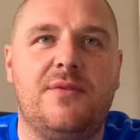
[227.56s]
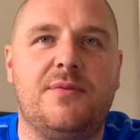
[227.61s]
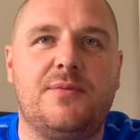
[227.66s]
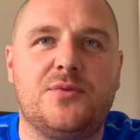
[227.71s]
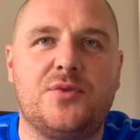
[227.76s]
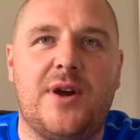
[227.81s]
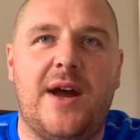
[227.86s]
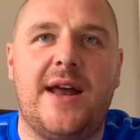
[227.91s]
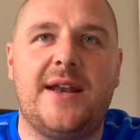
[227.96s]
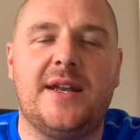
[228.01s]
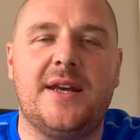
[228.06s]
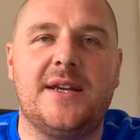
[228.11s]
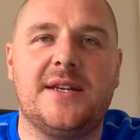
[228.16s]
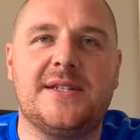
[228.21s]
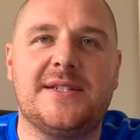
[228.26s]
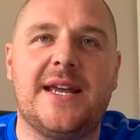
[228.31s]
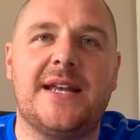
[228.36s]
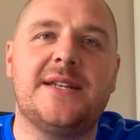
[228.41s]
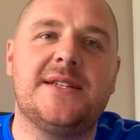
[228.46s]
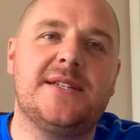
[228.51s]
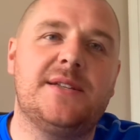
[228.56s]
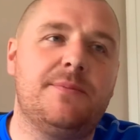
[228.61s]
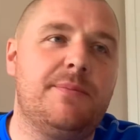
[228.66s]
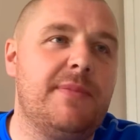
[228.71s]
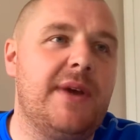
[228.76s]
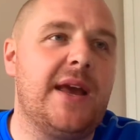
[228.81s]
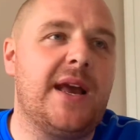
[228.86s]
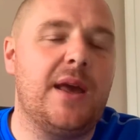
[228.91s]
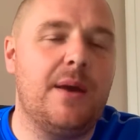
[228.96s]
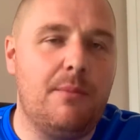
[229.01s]
trying to
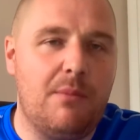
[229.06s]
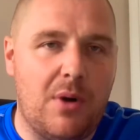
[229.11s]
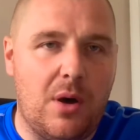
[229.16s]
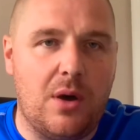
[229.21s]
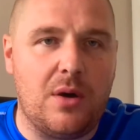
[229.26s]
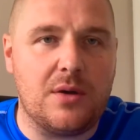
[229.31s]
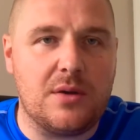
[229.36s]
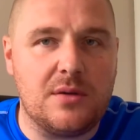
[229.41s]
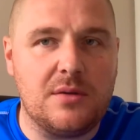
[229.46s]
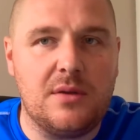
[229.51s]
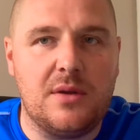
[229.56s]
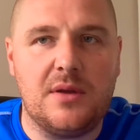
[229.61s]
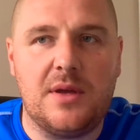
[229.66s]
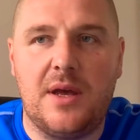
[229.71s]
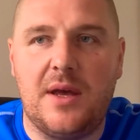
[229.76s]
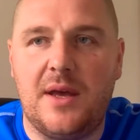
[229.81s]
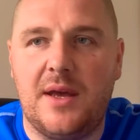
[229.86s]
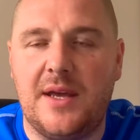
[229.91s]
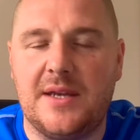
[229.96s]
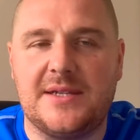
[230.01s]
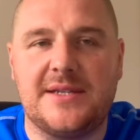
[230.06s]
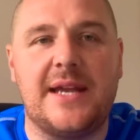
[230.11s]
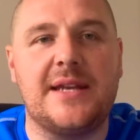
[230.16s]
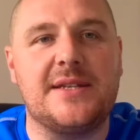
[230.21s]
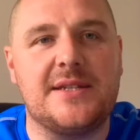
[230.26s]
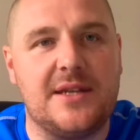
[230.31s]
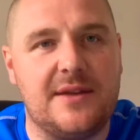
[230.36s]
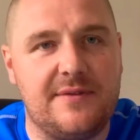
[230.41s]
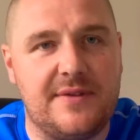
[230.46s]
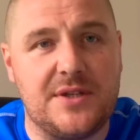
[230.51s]
make it more a
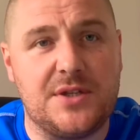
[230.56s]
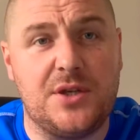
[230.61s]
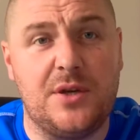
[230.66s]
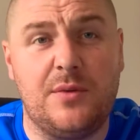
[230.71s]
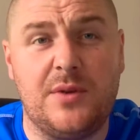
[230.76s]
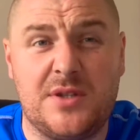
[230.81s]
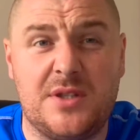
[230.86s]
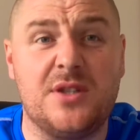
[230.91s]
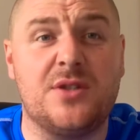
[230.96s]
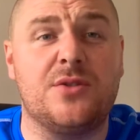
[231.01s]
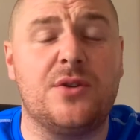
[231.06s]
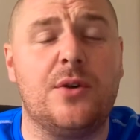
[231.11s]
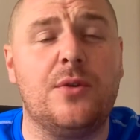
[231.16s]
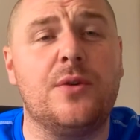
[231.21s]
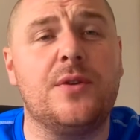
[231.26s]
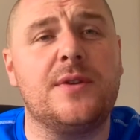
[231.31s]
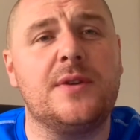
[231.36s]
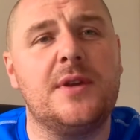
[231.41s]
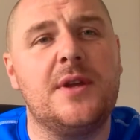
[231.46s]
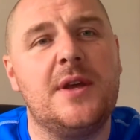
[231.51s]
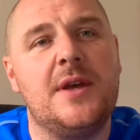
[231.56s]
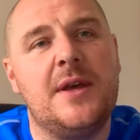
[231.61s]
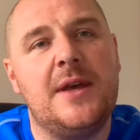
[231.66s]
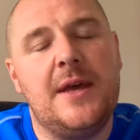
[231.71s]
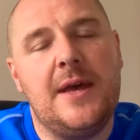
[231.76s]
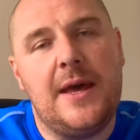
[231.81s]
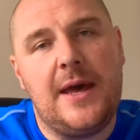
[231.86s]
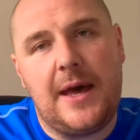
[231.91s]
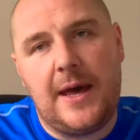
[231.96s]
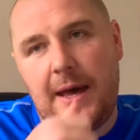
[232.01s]
sensitive issue. It's the truth.
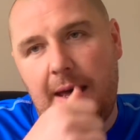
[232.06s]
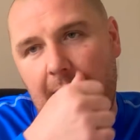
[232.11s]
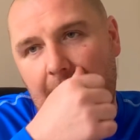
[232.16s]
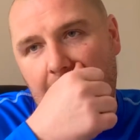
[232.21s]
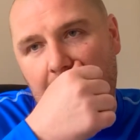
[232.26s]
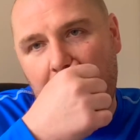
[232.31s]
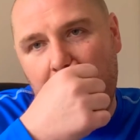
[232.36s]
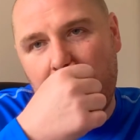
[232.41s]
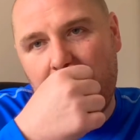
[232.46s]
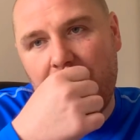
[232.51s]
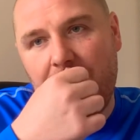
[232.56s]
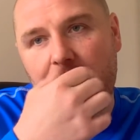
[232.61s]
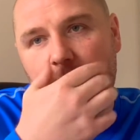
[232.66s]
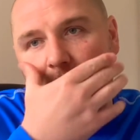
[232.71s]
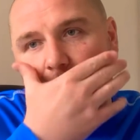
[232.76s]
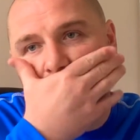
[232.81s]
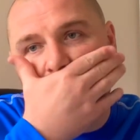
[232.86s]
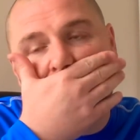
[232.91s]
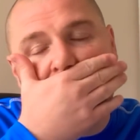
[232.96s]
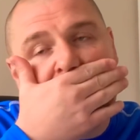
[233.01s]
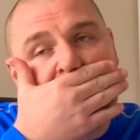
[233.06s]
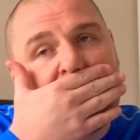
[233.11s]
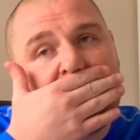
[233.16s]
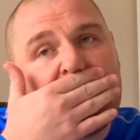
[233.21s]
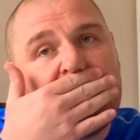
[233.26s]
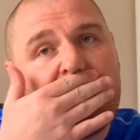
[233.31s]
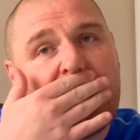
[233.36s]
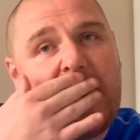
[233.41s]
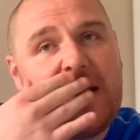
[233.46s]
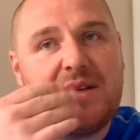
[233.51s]

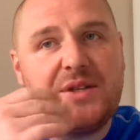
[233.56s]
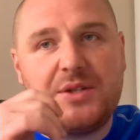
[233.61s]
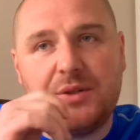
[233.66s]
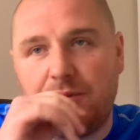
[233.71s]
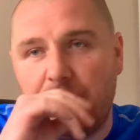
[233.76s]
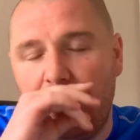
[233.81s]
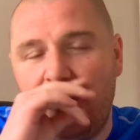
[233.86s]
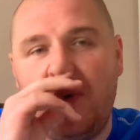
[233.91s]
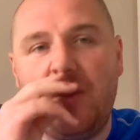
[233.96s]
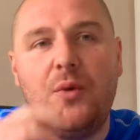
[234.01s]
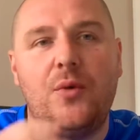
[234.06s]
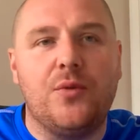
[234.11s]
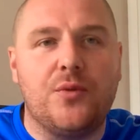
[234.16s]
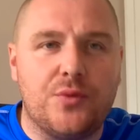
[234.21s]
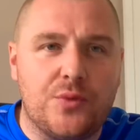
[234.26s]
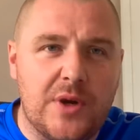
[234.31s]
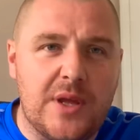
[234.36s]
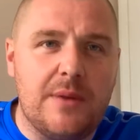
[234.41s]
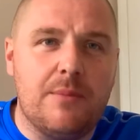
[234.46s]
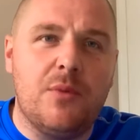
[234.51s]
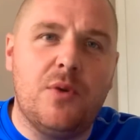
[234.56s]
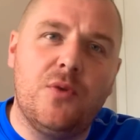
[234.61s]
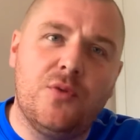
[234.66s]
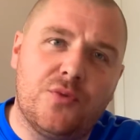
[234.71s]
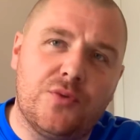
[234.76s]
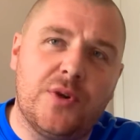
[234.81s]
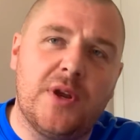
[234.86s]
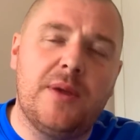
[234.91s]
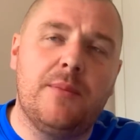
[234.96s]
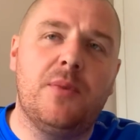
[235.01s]
Pensions removed,
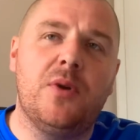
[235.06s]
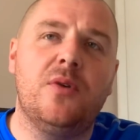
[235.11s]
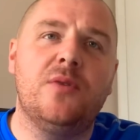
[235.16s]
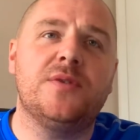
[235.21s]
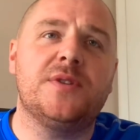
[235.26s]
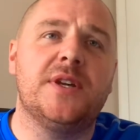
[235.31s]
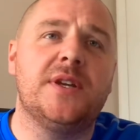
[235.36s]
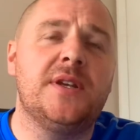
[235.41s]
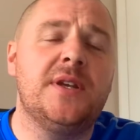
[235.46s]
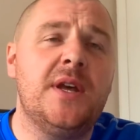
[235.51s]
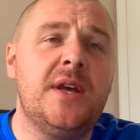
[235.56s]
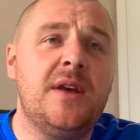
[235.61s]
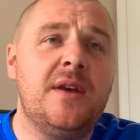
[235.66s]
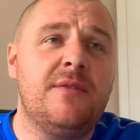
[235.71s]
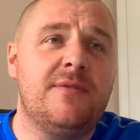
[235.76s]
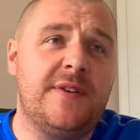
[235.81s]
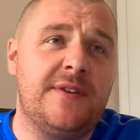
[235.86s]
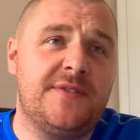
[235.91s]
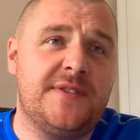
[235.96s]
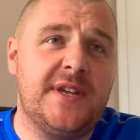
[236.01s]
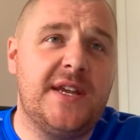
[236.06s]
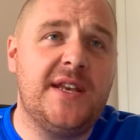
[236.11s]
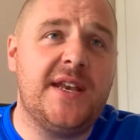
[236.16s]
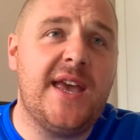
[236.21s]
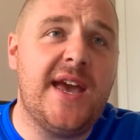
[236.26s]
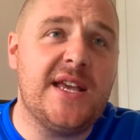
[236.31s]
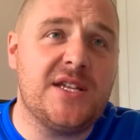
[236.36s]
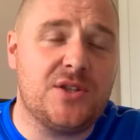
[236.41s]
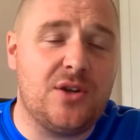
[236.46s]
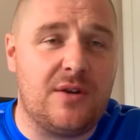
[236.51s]
removed, and 15
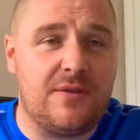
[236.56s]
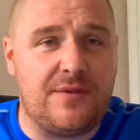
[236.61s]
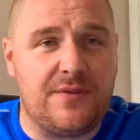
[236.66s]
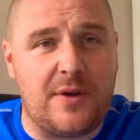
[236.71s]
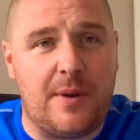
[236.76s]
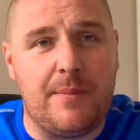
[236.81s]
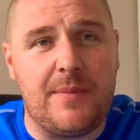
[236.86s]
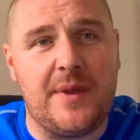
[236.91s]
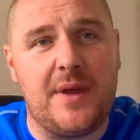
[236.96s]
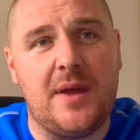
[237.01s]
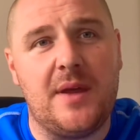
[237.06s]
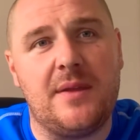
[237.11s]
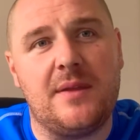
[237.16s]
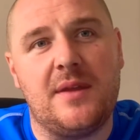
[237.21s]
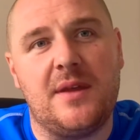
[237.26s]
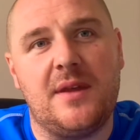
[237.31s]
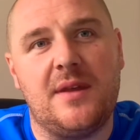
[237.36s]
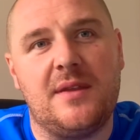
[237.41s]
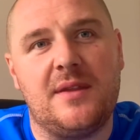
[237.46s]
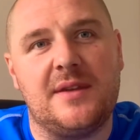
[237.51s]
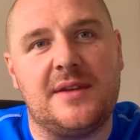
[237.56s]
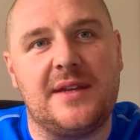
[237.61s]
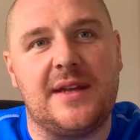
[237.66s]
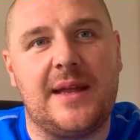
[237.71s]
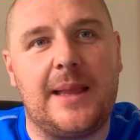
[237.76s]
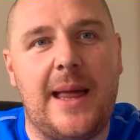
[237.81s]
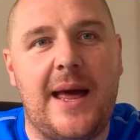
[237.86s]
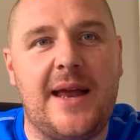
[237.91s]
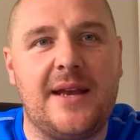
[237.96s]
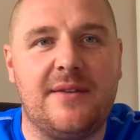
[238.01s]
years on from the
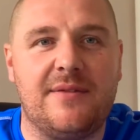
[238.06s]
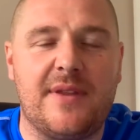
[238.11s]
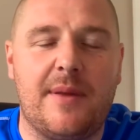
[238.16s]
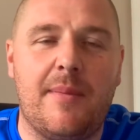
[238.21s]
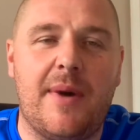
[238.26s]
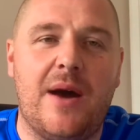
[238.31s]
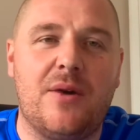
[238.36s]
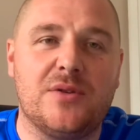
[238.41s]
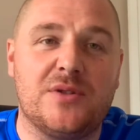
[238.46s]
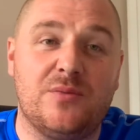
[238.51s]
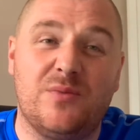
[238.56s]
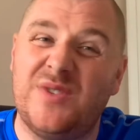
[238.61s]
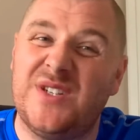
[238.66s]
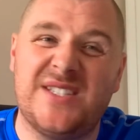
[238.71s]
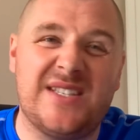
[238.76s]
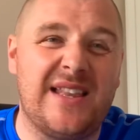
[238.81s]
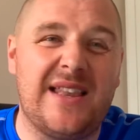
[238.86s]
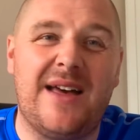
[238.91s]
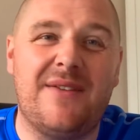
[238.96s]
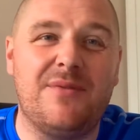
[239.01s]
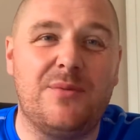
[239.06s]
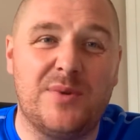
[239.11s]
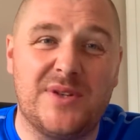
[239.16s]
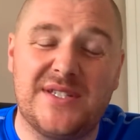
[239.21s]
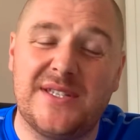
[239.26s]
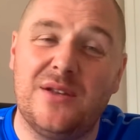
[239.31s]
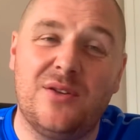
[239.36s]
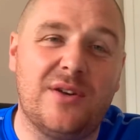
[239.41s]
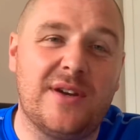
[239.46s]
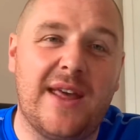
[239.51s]
decline of them housing, we're
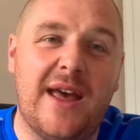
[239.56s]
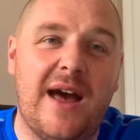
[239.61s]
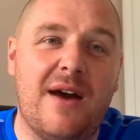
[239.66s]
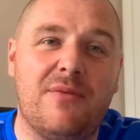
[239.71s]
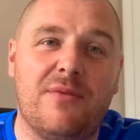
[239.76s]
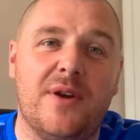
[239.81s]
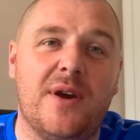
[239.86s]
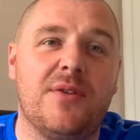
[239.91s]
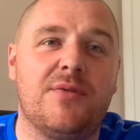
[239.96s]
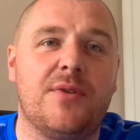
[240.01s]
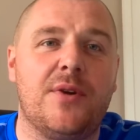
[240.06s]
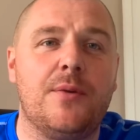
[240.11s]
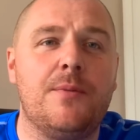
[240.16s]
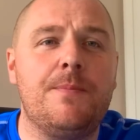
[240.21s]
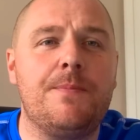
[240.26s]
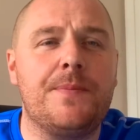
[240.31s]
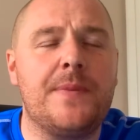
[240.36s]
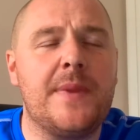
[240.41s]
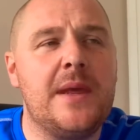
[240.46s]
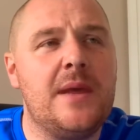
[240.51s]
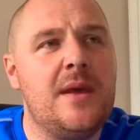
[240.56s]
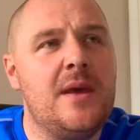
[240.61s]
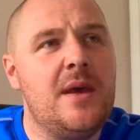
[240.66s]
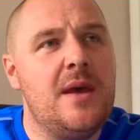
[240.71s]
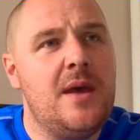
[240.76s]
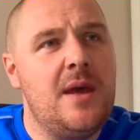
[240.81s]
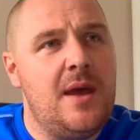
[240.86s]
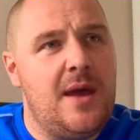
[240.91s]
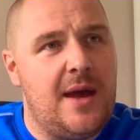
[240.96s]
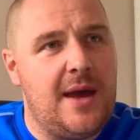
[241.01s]
still only halfway through.
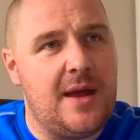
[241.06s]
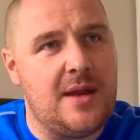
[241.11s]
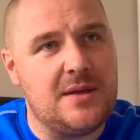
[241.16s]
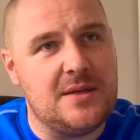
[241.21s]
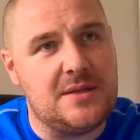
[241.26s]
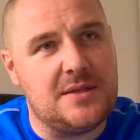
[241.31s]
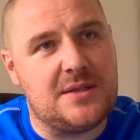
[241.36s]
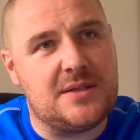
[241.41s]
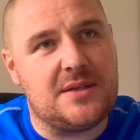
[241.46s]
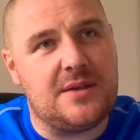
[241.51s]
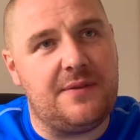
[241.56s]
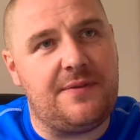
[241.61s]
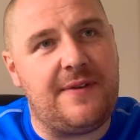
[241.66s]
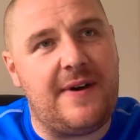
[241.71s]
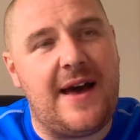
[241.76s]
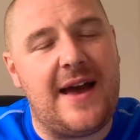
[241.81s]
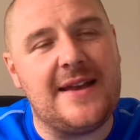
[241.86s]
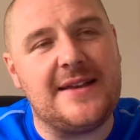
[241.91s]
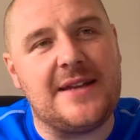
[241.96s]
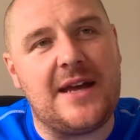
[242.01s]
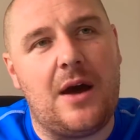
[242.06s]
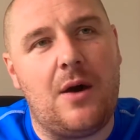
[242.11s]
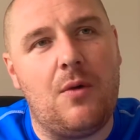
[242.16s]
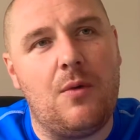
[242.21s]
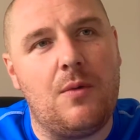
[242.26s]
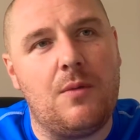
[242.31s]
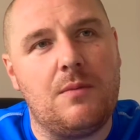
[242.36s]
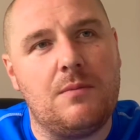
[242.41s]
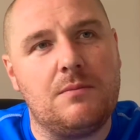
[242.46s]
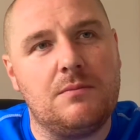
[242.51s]
And to find out